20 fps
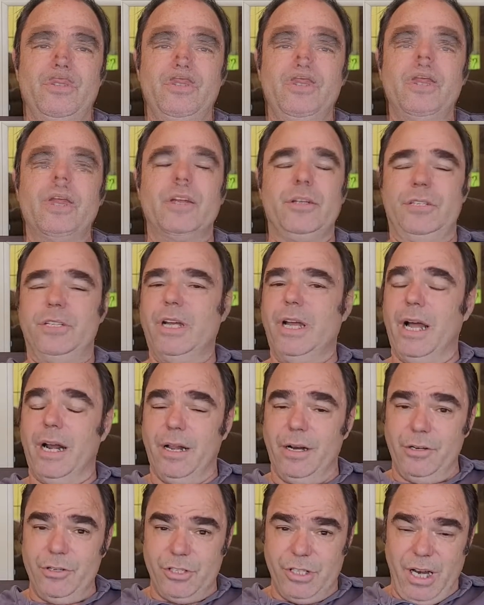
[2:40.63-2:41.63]
because you got to
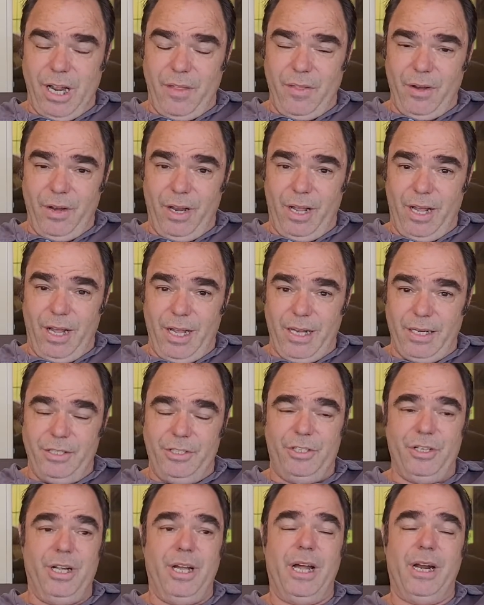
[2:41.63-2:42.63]
understand the
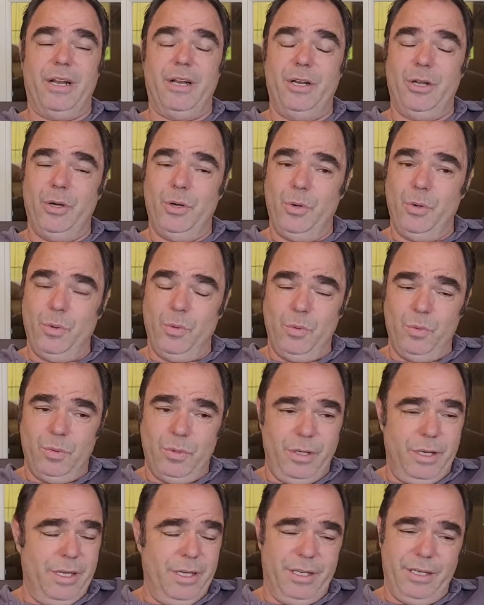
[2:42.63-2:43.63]
lines. You got to know
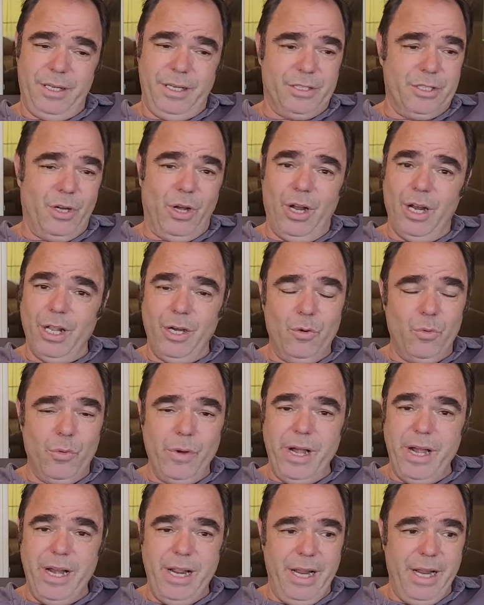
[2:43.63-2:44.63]
it's all in
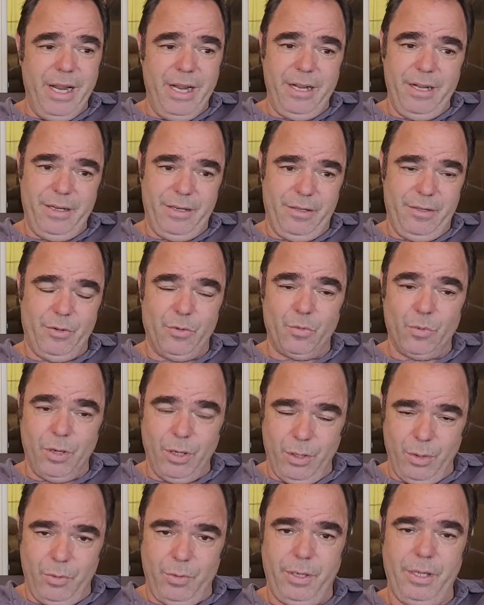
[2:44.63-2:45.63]
reading the
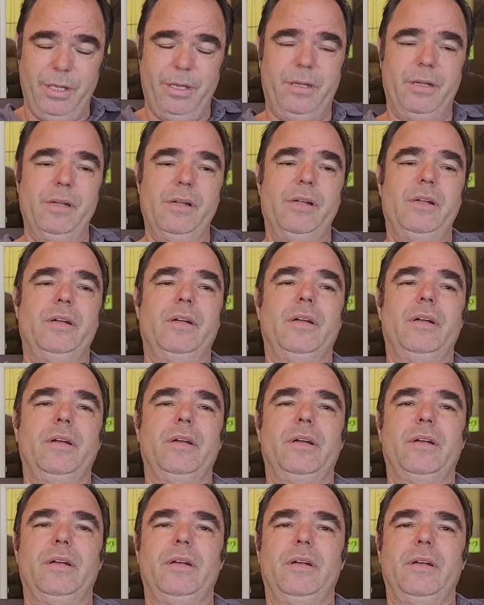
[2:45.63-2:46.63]
road
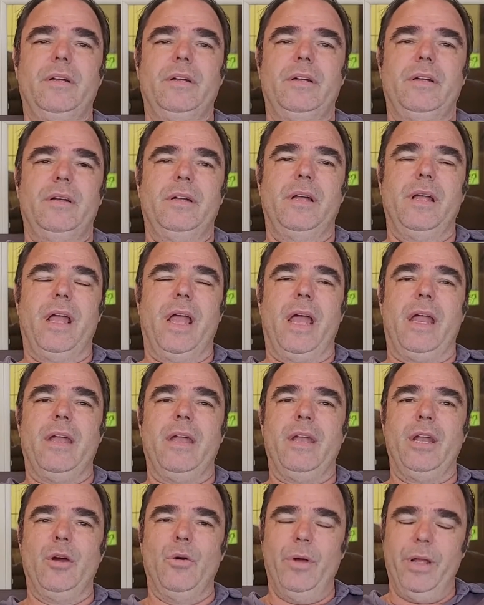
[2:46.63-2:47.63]

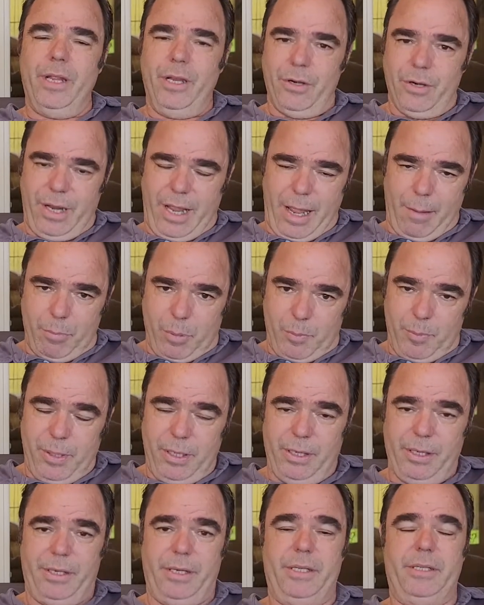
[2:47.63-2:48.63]
and knowing your
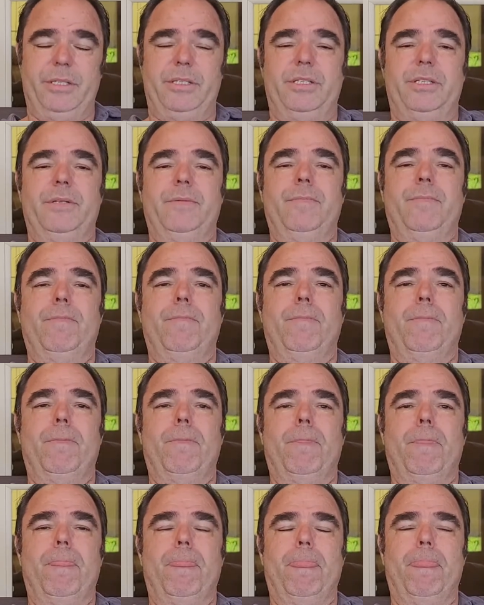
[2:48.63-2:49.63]
capabilities.
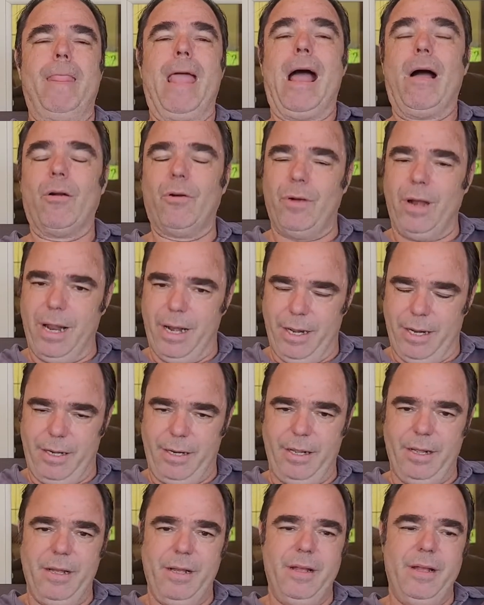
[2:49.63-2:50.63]
Now, granted,
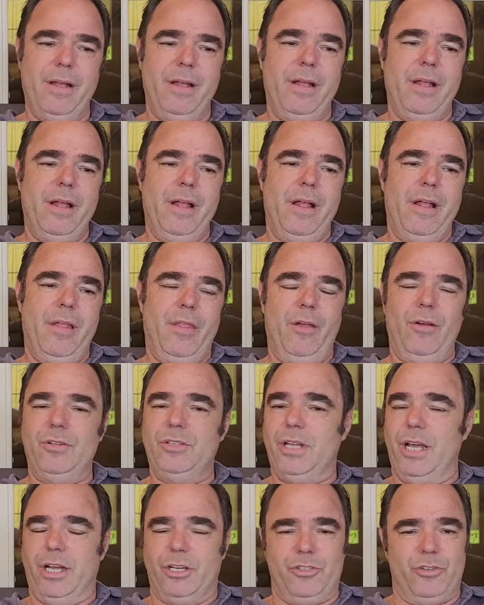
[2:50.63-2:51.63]

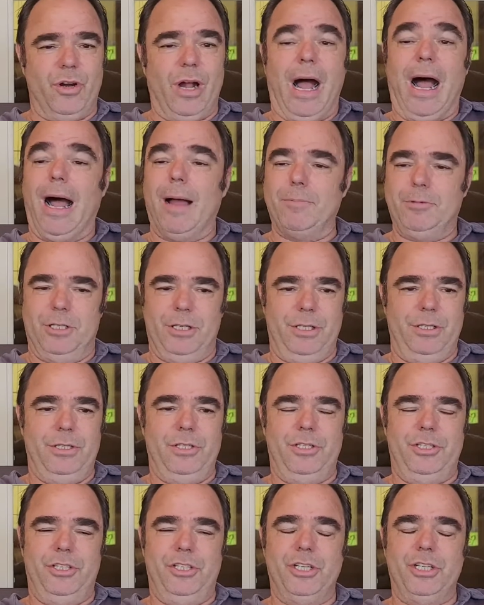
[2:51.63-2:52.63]
those extra
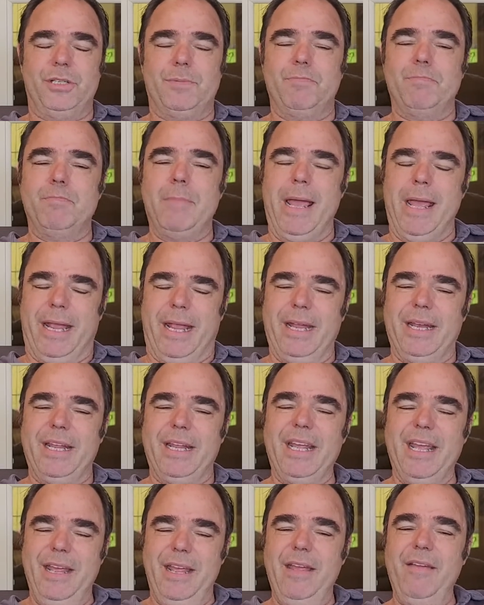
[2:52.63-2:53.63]
options just make it
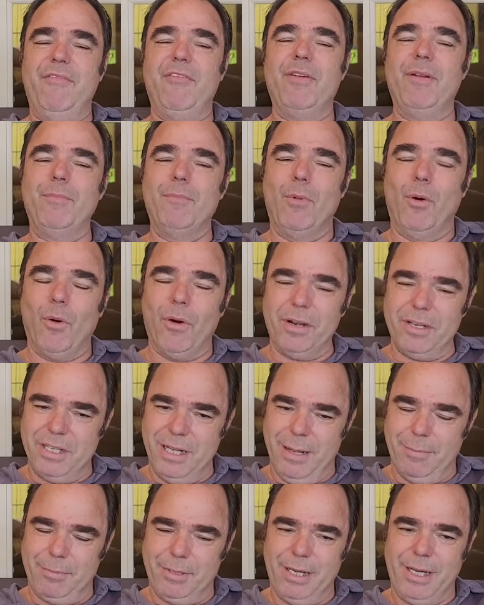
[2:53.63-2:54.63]
even more
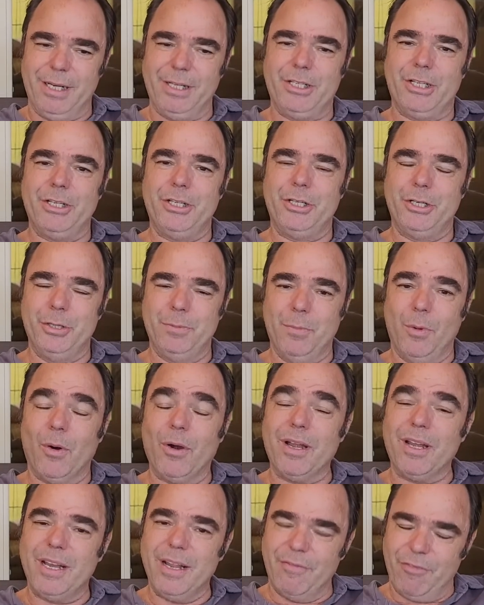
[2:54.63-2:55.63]
tempting to do
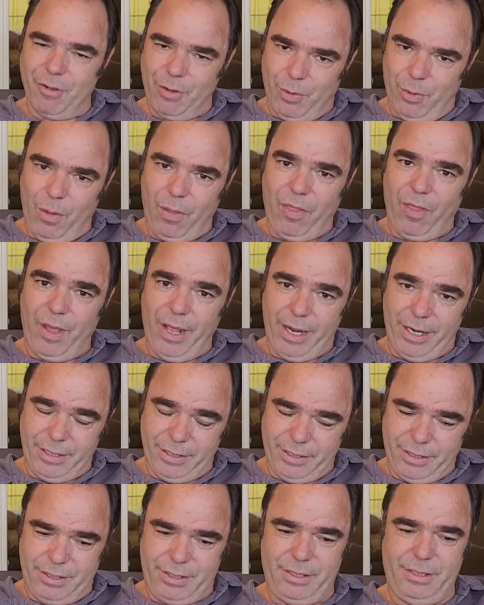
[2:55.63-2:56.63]
more difficult
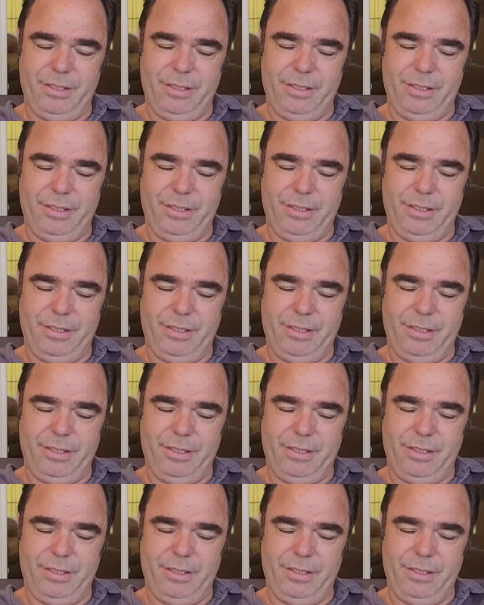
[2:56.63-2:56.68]
things.